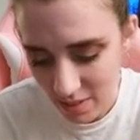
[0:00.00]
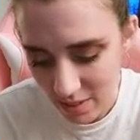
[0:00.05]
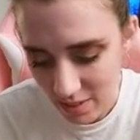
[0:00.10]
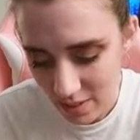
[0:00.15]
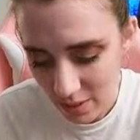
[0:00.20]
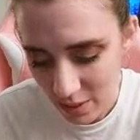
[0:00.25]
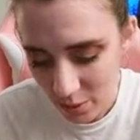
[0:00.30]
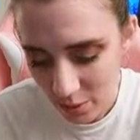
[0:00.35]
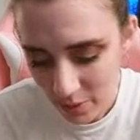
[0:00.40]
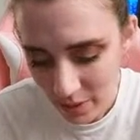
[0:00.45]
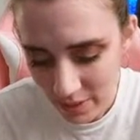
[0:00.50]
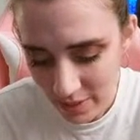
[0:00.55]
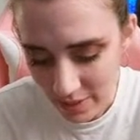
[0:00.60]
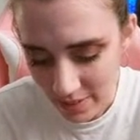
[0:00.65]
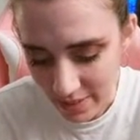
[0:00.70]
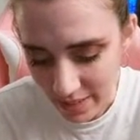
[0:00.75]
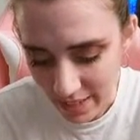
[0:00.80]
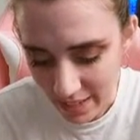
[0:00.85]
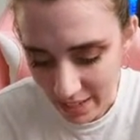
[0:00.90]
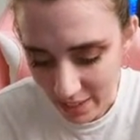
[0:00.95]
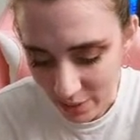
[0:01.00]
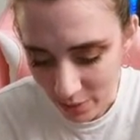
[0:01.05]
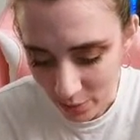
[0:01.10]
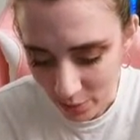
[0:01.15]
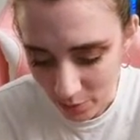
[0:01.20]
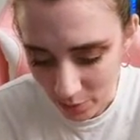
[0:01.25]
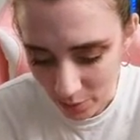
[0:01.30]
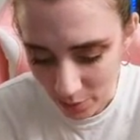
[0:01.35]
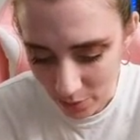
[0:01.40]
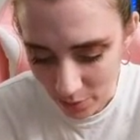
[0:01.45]
No one's that
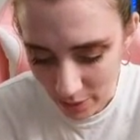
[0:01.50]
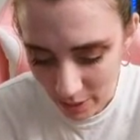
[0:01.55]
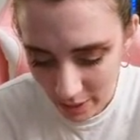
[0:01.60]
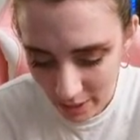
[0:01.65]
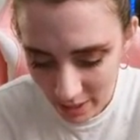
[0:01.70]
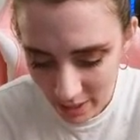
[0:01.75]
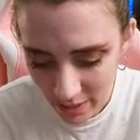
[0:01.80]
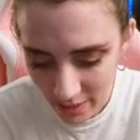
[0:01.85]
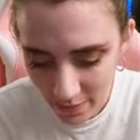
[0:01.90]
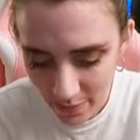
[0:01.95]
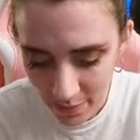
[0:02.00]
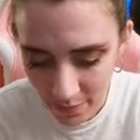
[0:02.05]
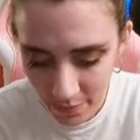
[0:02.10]
cool, right?